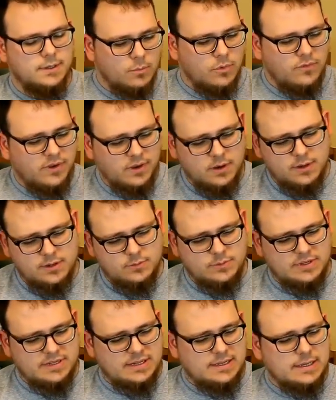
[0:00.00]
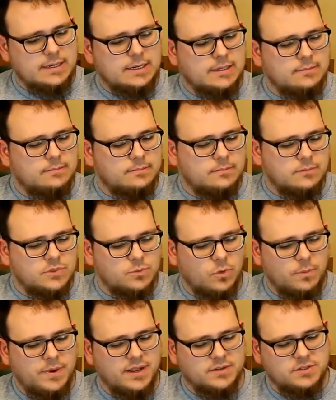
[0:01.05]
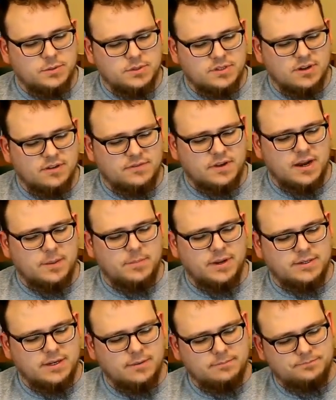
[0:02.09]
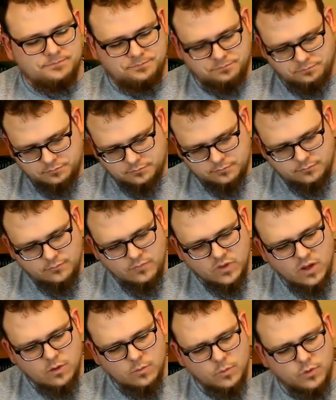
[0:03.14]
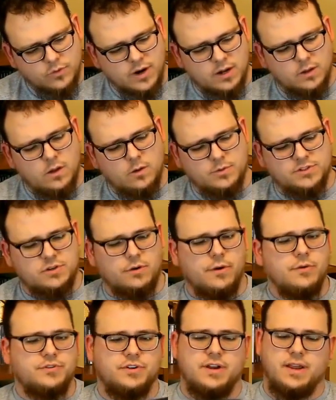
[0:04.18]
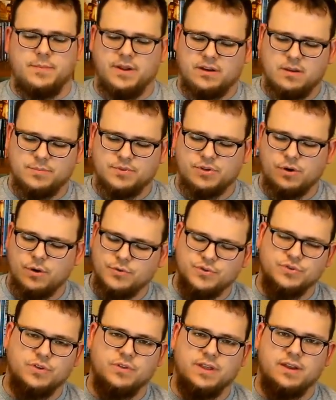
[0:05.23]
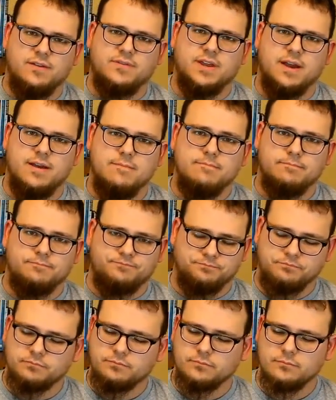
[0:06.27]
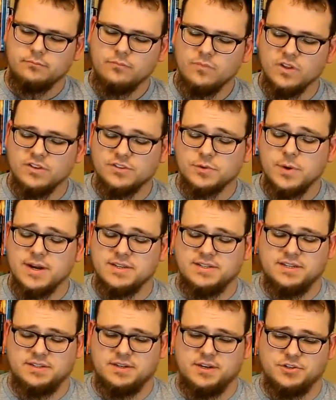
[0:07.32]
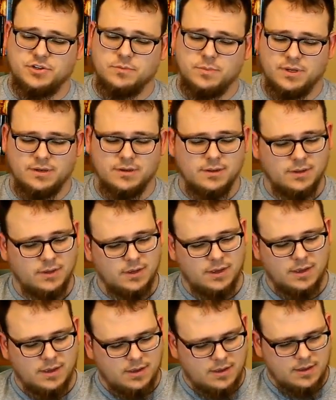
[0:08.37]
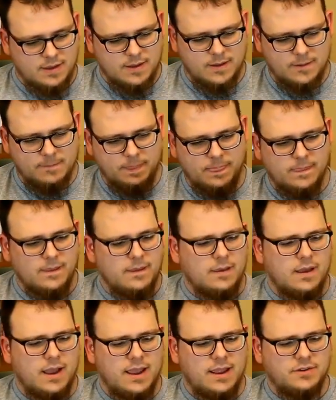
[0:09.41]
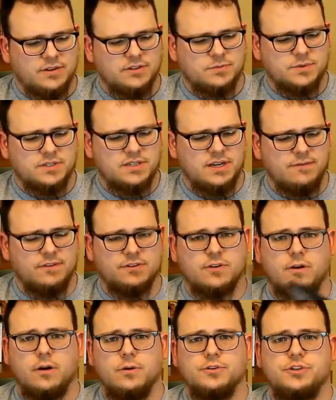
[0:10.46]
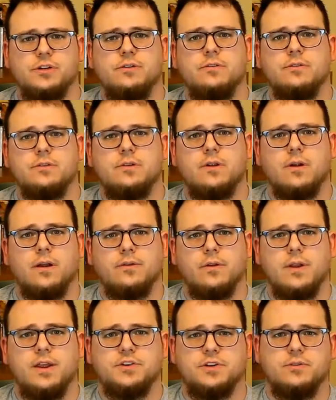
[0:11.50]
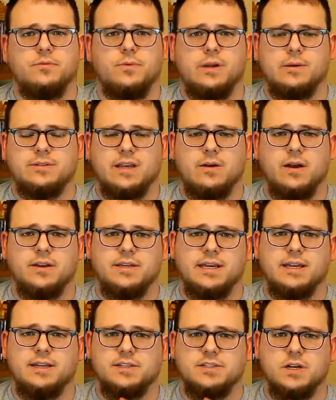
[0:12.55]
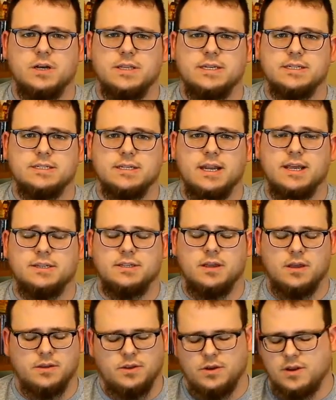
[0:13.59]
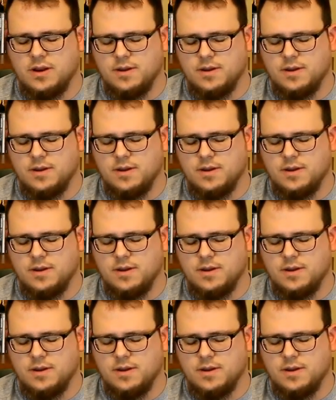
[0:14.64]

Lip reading: moving on with some more PS2 stuff that I picked up. I'll move right along to Star Ocean. I picked up Star Ocean till the End of Time. It's a greatest hits edition, but I had just received a Star Ocean donation when I was out hunting, and I saw this, and I thought,